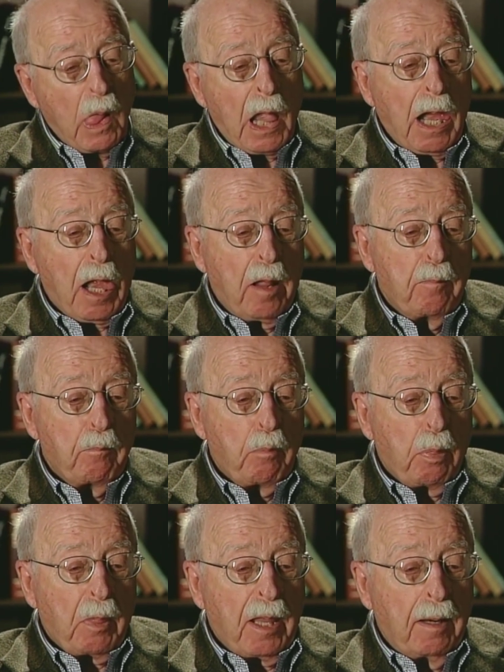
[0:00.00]
The
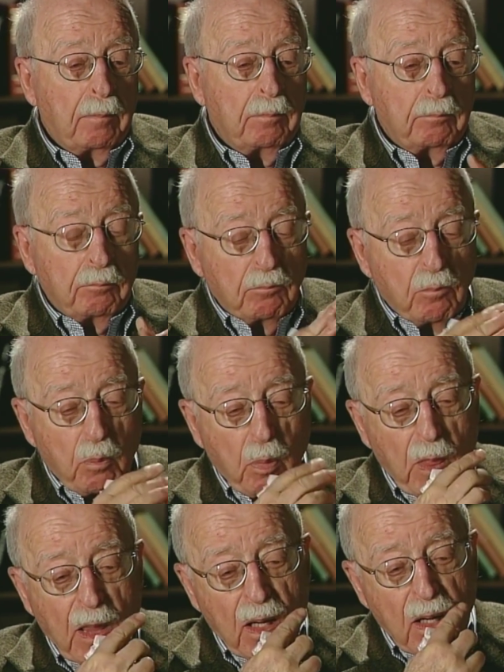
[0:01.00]
serotonin effect
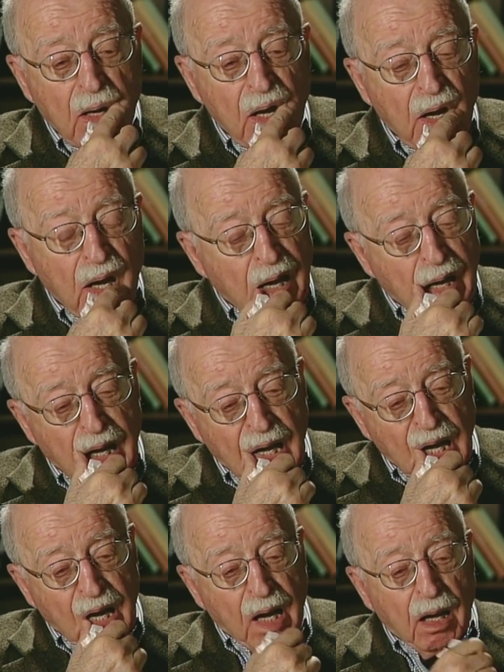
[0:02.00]
research.